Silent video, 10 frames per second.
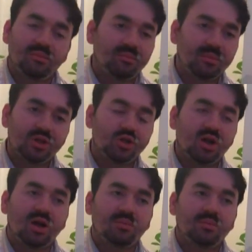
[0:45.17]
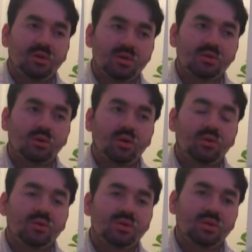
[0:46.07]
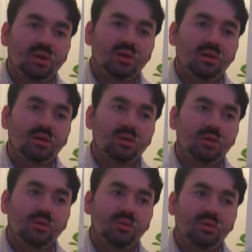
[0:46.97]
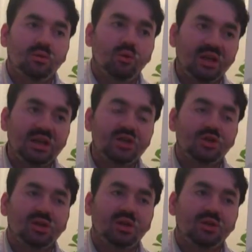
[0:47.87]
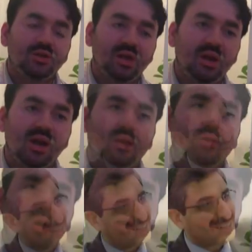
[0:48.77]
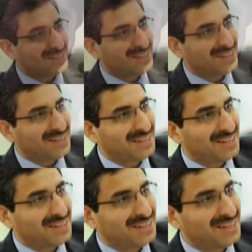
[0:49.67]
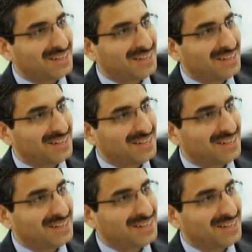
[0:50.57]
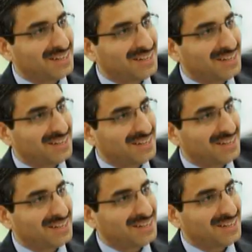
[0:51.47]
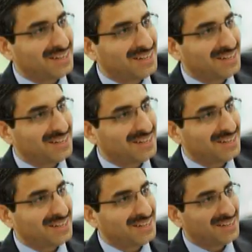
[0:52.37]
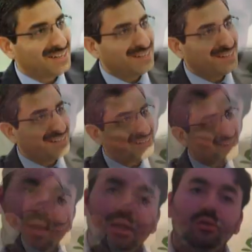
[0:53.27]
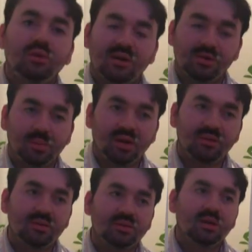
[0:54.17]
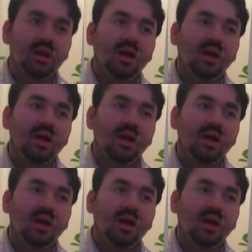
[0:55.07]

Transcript: Punjab. So it was you know, knowing each other, sharing our thoughts with each other, expressing our ideas with each other. It was a really good experience.